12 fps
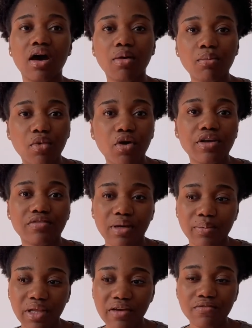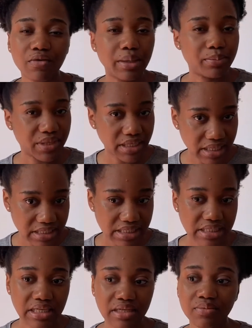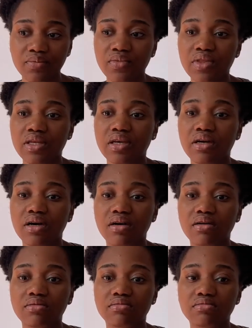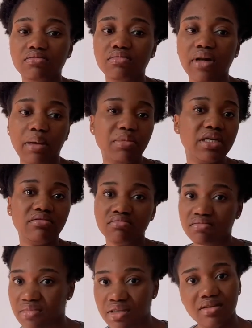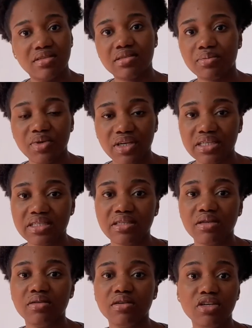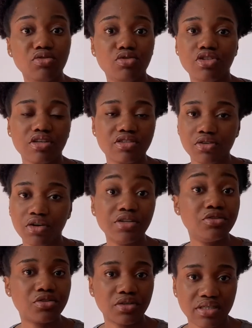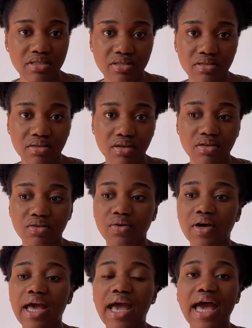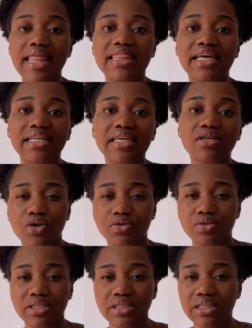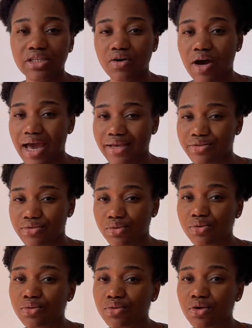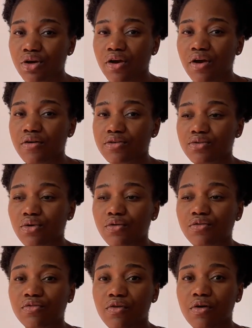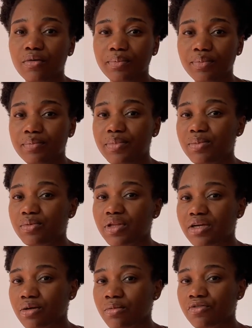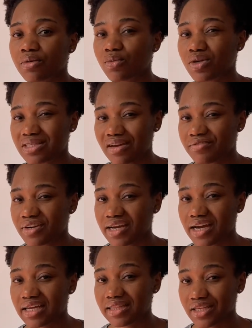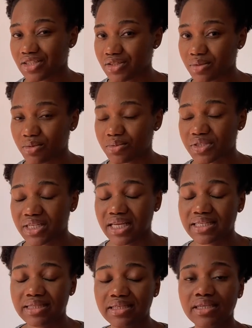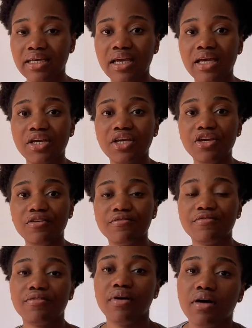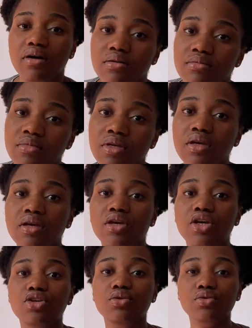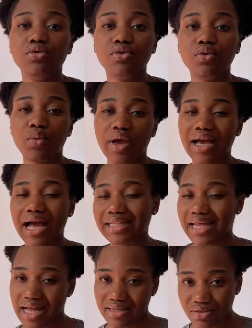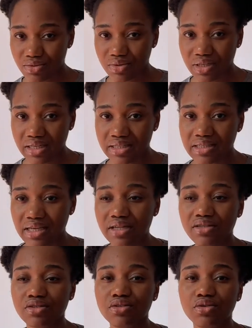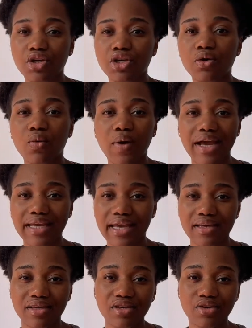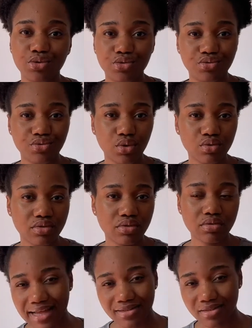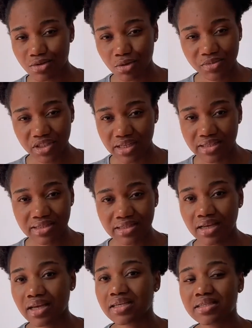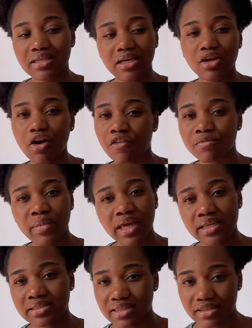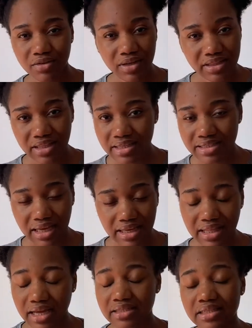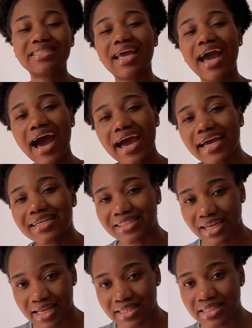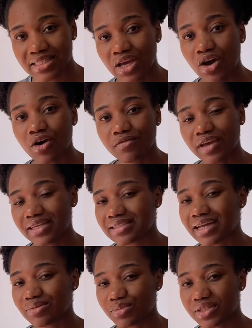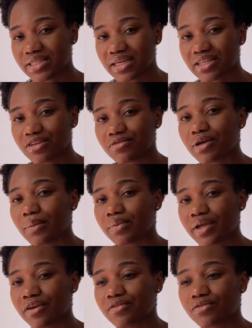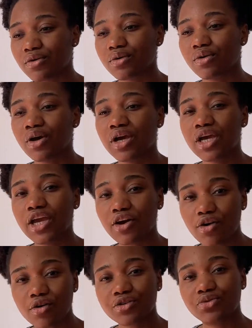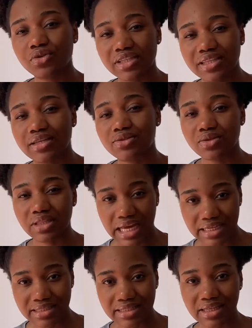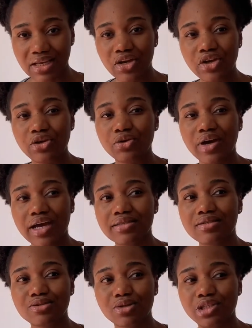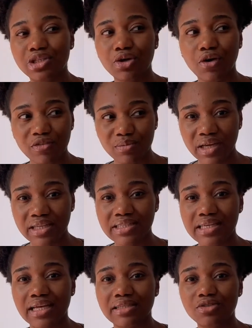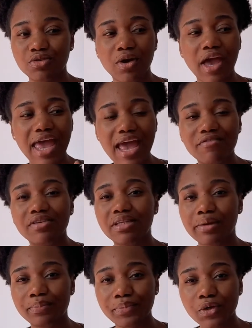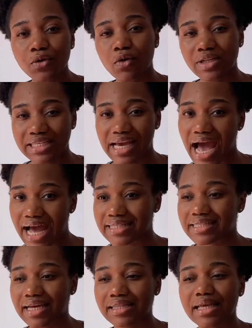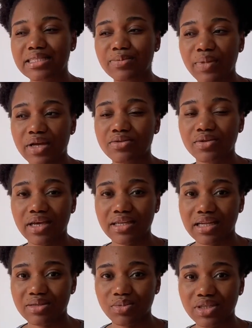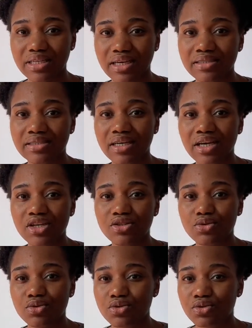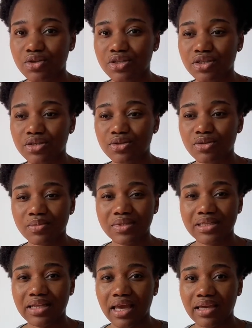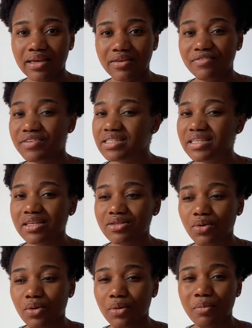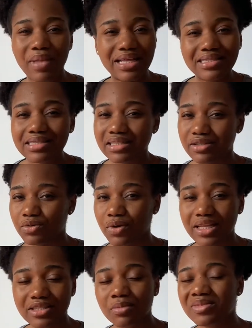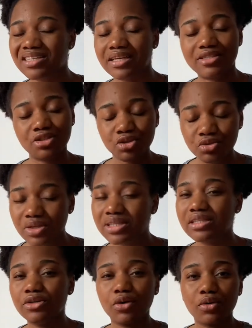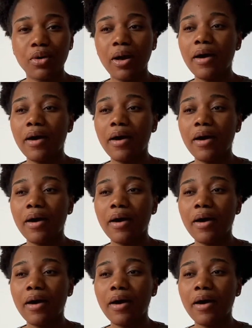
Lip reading: But if you're applying for a BSc, it's a BSc, just your interest, and then again you did in your high school. So for people that come from West Africa, Nigeria more precisely, if you were an art student and in your WAEC you wrote art subjects, say government, and things like that, it's a higher chance of getting admitted if you're applying for a course related to that. You can't study government and everything purely art and expect to get admitted to study something like physics or medicine or something that is strictly or